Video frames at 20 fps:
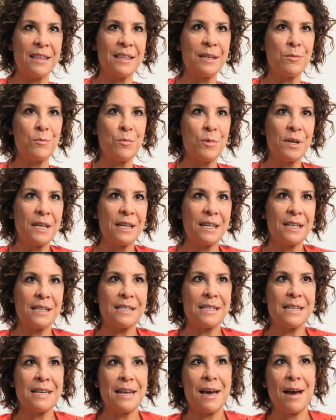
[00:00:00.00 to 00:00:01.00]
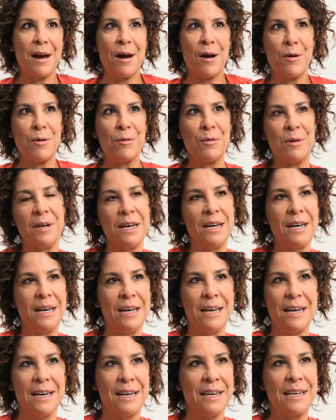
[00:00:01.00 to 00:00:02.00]
think Wicked is now,
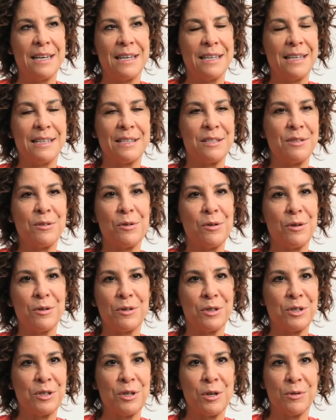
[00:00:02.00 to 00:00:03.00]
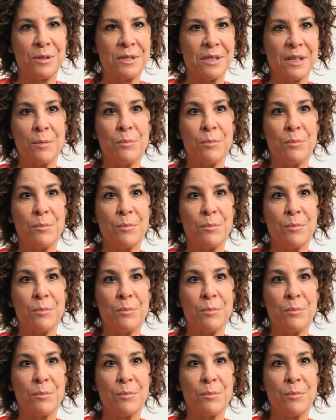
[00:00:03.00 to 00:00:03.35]
it's no longer a show, it's like a